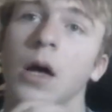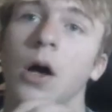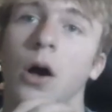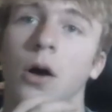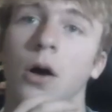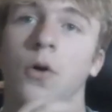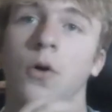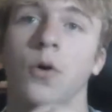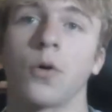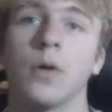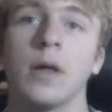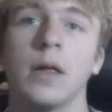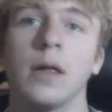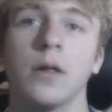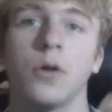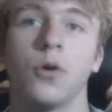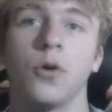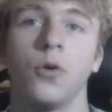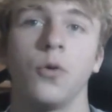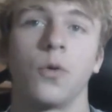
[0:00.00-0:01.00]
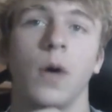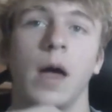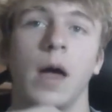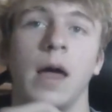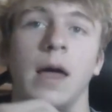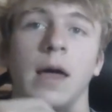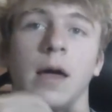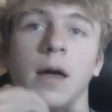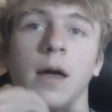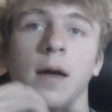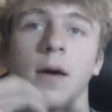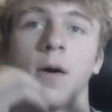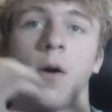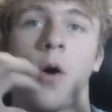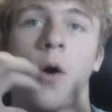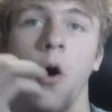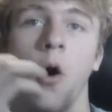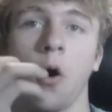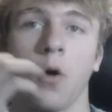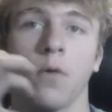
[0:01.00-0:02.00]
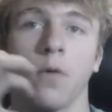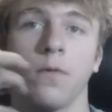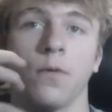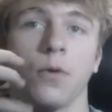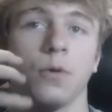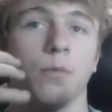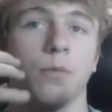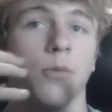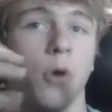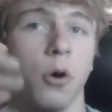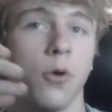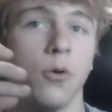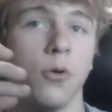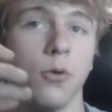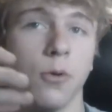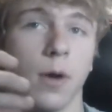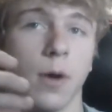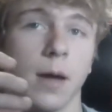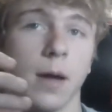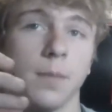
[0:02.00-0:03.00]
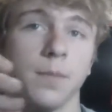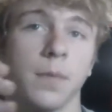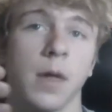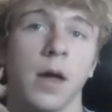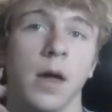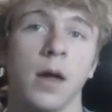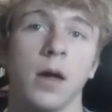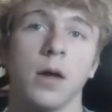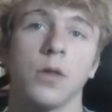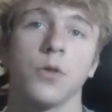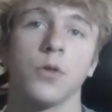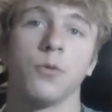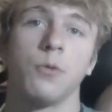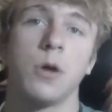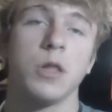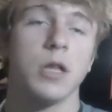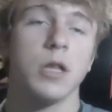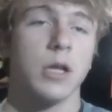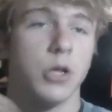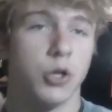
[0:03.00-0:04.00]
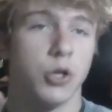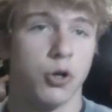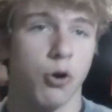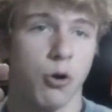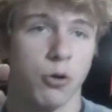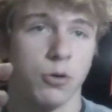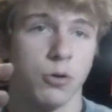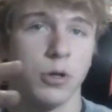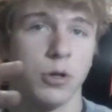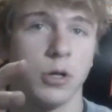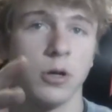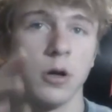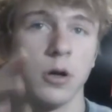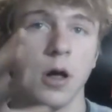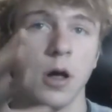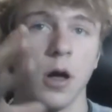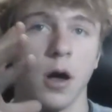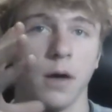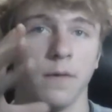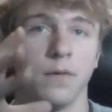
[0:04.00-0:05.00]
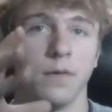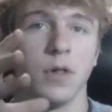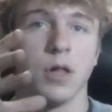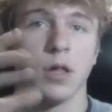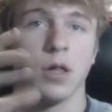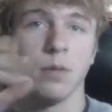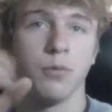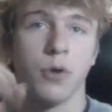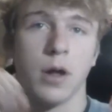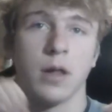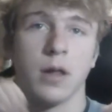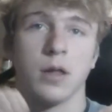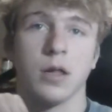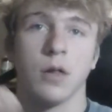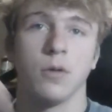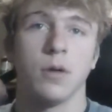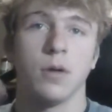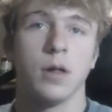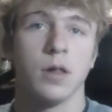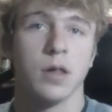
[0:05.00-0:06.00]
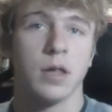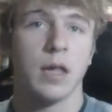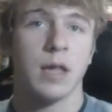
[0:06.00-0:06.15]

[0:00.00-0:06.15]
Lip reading: According to a Harvard program, the resting charge of this brain cell is